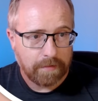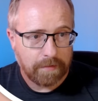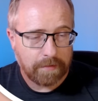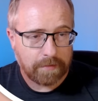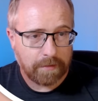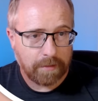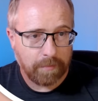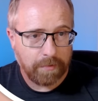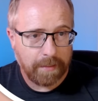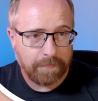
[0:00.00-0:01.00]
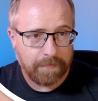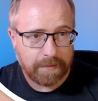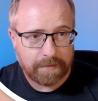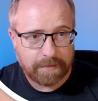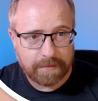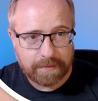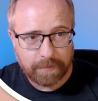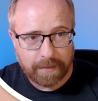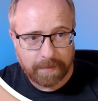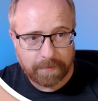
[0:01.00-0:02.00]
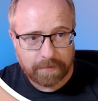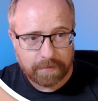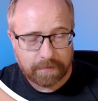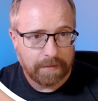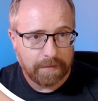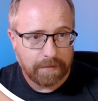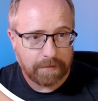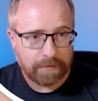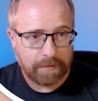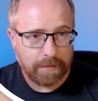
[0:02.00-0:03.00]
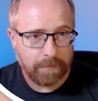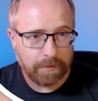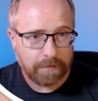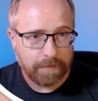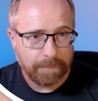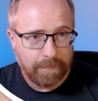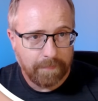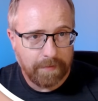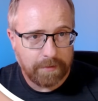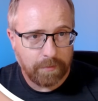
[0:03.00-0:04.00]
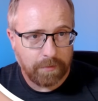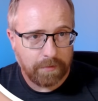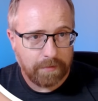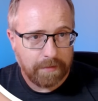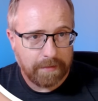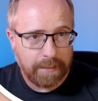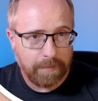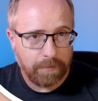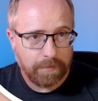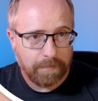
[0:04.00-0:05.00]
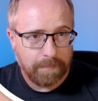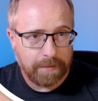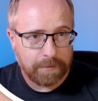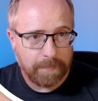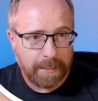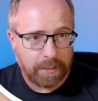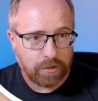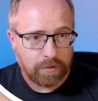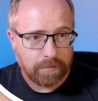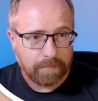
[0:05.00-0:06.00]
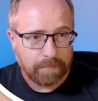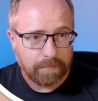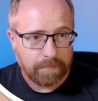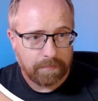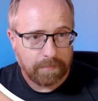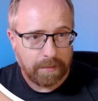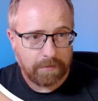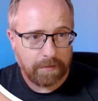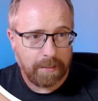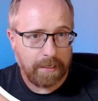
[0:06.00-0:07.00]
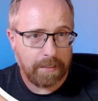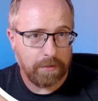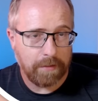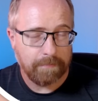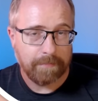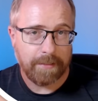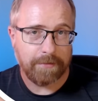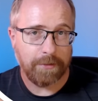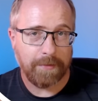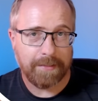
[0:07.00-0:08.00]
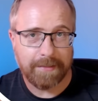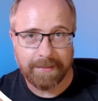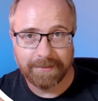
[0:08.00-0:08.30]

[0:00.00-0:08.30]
Let's click on apply fix and see what happens. Looks like that worked. Visible label mismatch. Let's let AI do it. That's so easy.